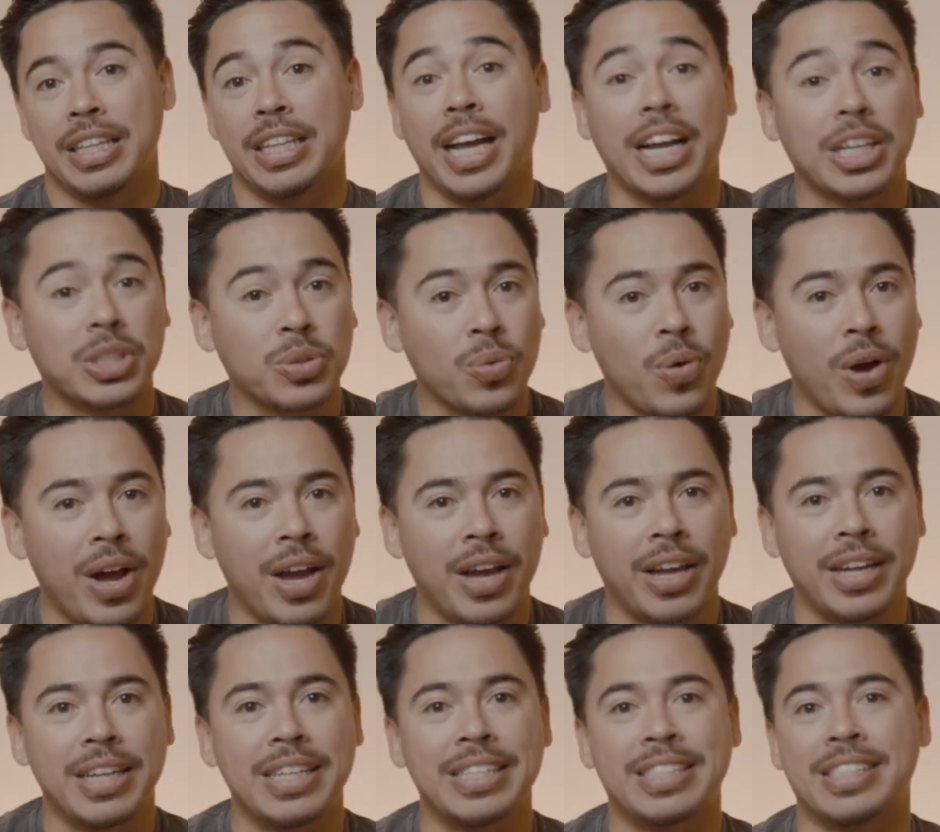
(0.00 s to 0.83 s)
That's
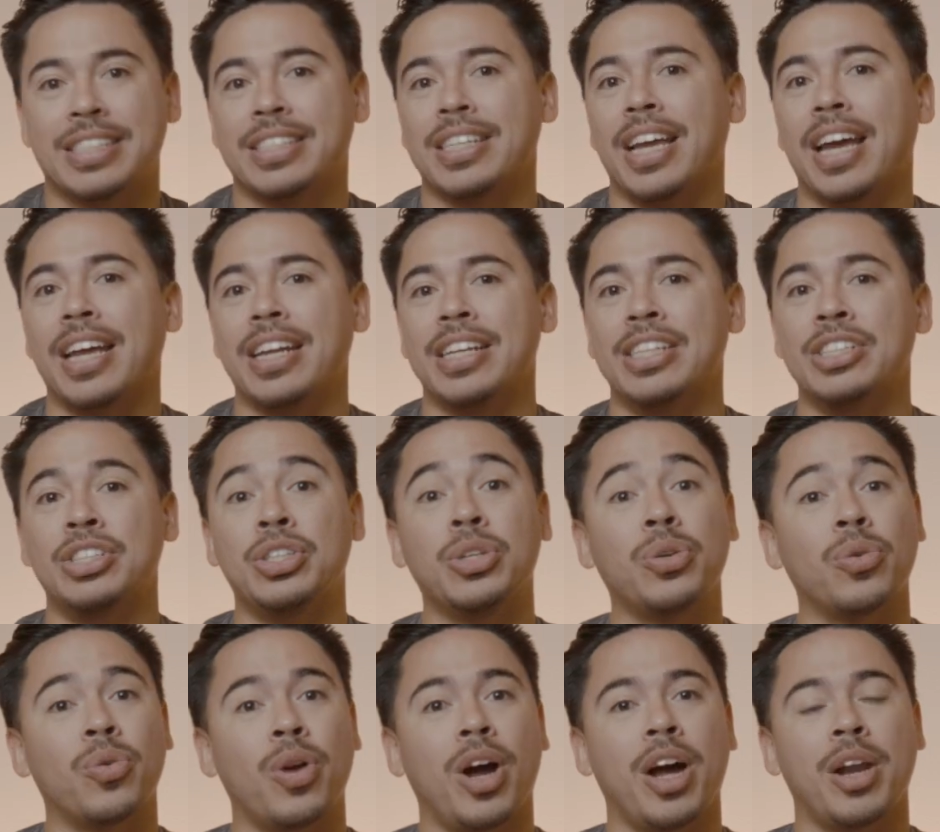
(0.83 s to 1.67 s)
why it's said in
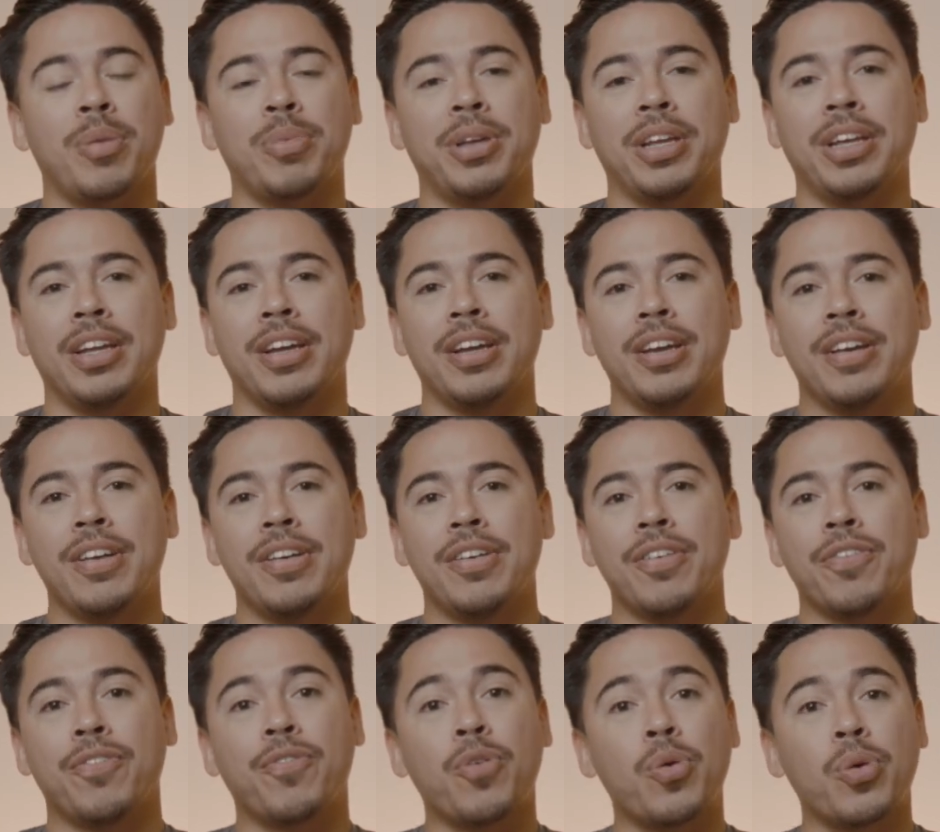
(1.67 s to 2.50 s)
Deuteronomy
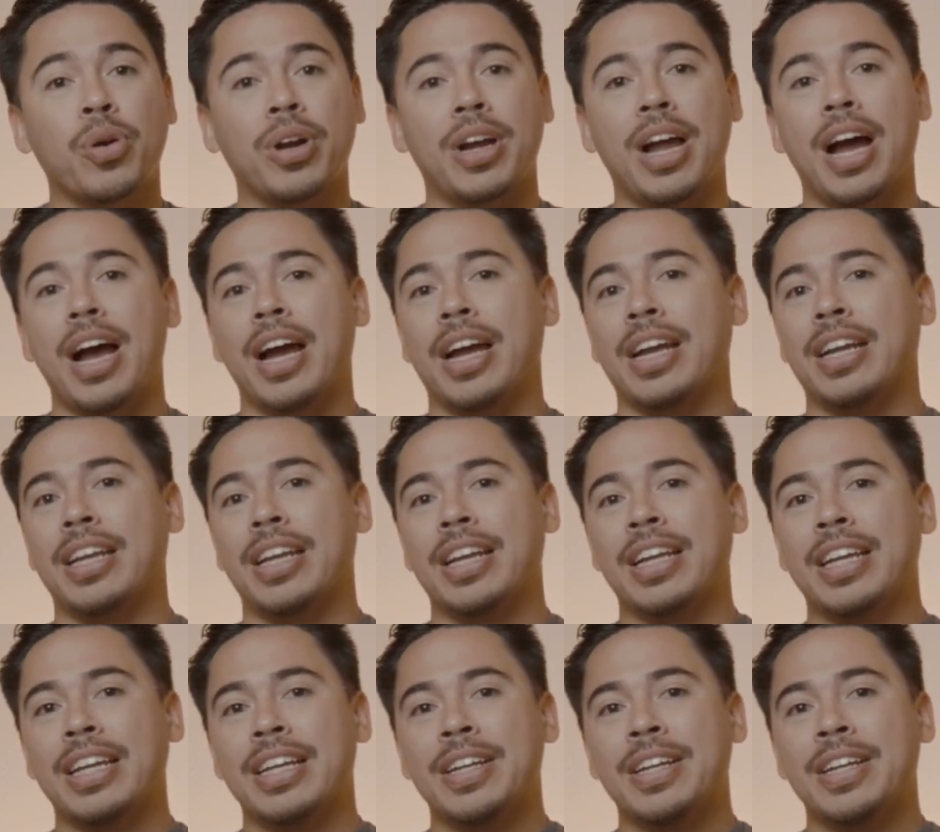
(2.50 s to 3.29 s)
4:9